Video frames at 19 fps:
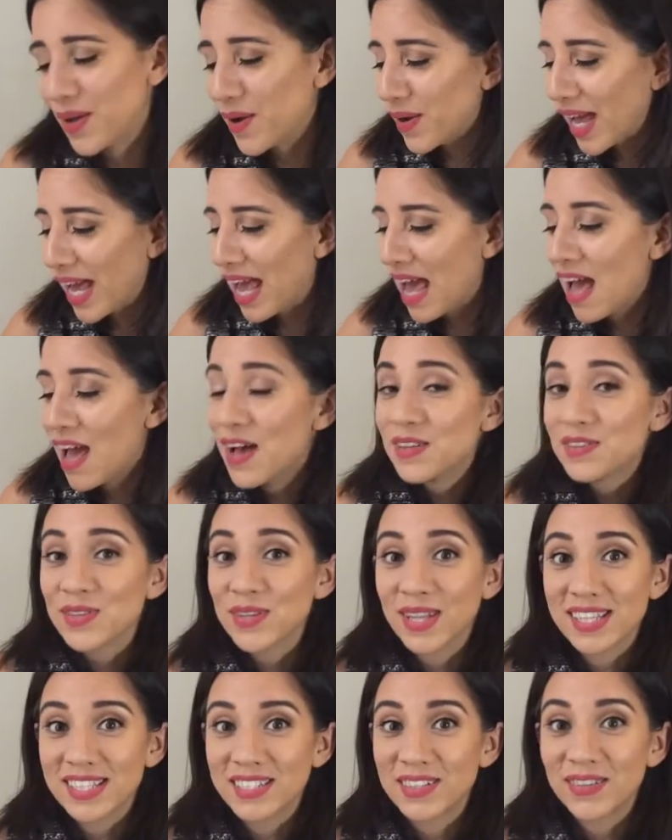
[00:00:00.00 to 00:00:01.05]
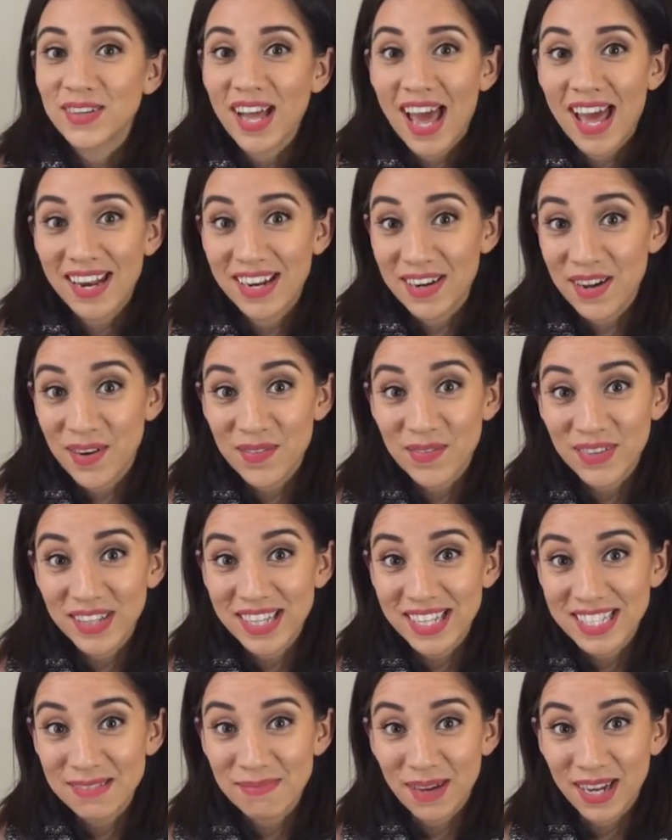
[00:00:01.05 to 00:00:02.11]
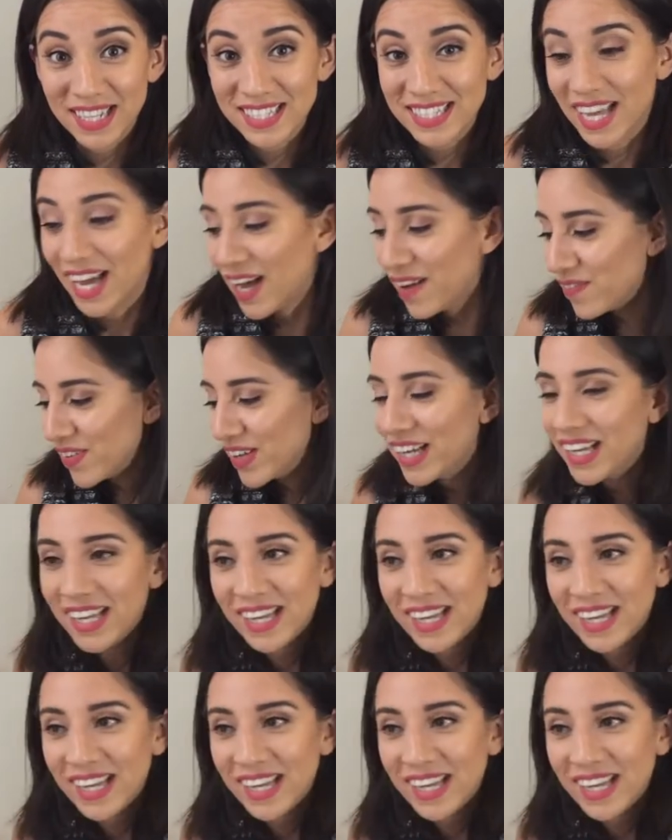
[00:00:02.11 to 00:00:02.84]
Okay, so let's go ahead and open this box up.